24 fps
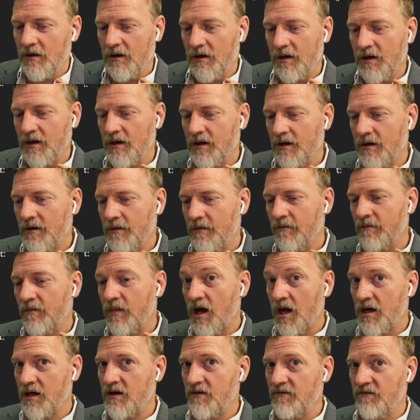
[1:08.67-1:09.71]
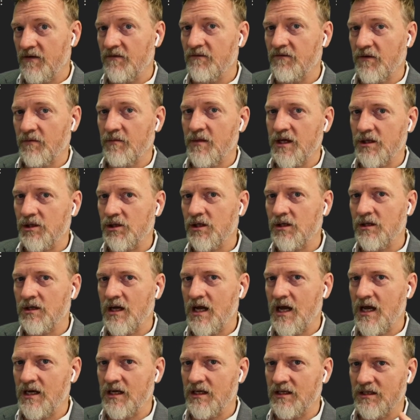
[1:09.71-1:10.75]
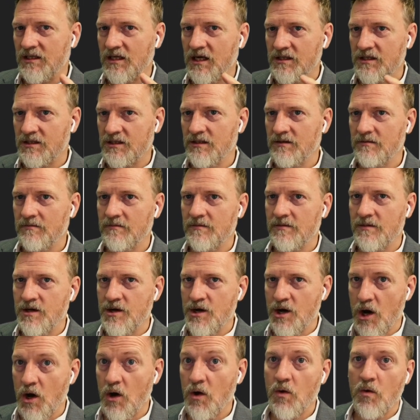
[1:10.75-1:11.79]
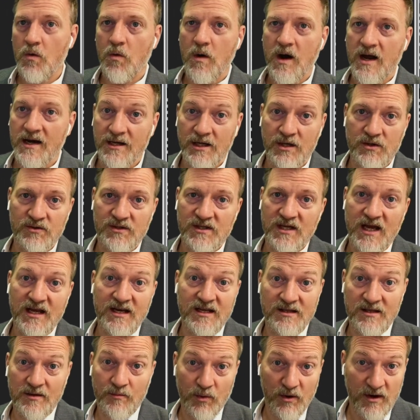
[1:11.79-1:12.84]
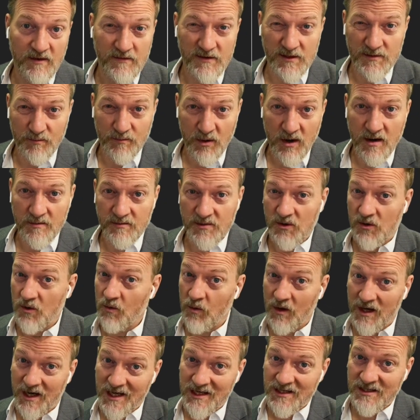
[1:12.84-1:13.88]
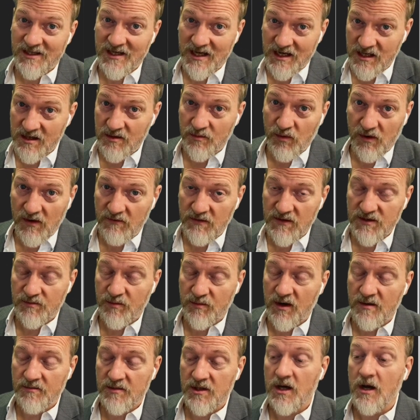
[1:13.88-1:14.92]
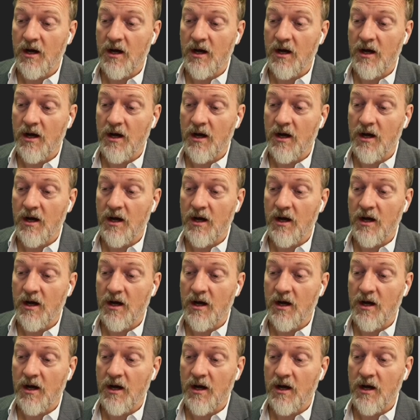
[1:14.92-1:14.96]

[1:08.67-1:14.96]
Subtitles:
body of information, and it doesn't know what you said in the previous prompt or what it said in the previous prompt.